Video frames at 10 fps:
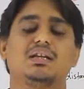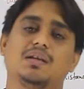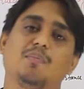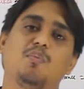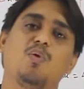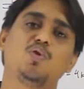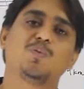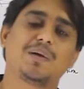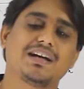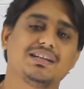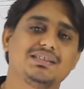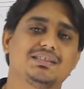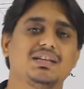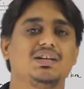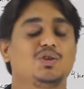The more you
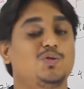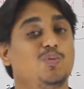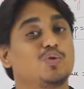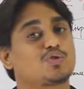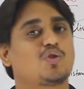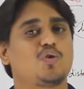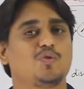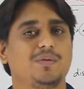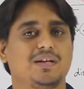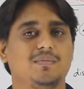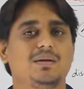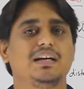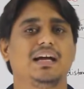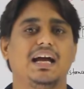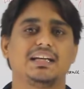practice, the more strong you become.
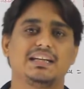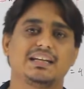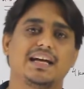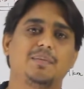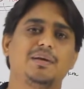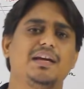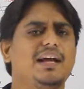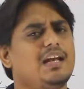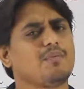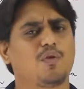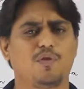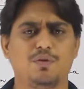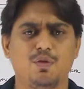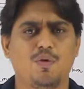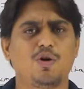And there can be n number of,
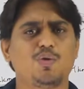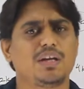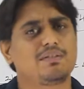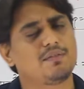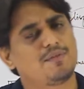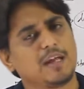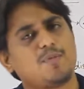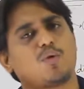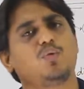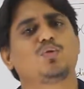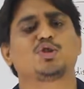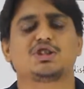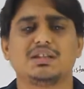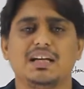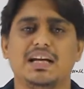if you want, you can even frame your own
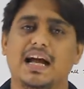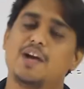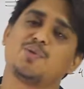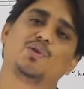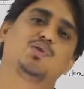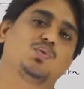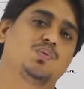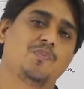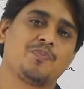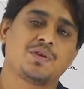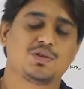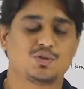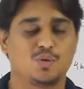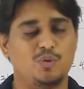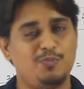question and you can do.
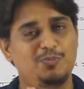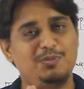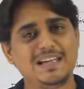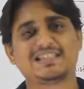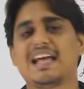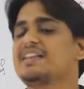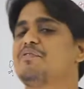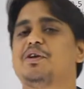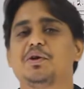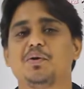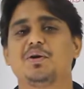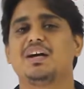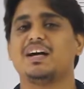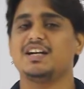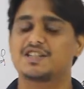So, please like the video,
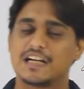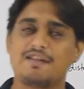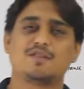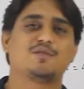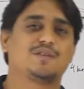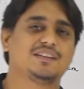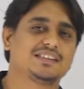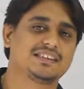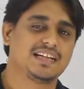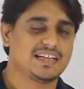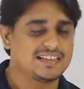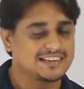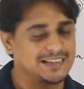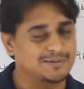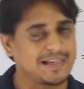share with your friends,
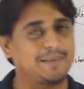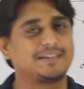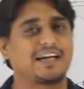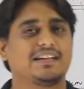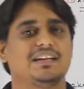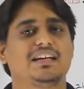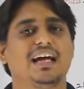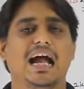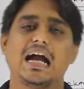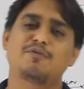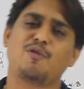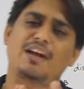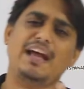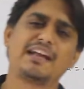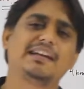subscribe the channel, and
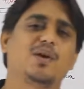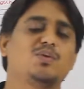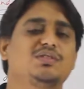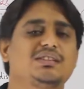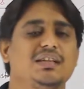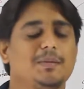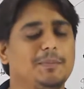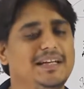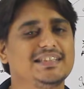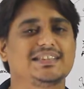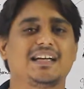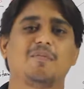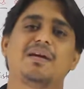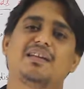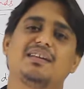for any doubts, please
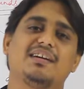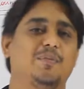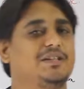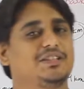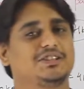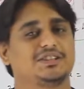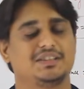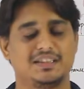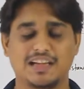comment in the comment section.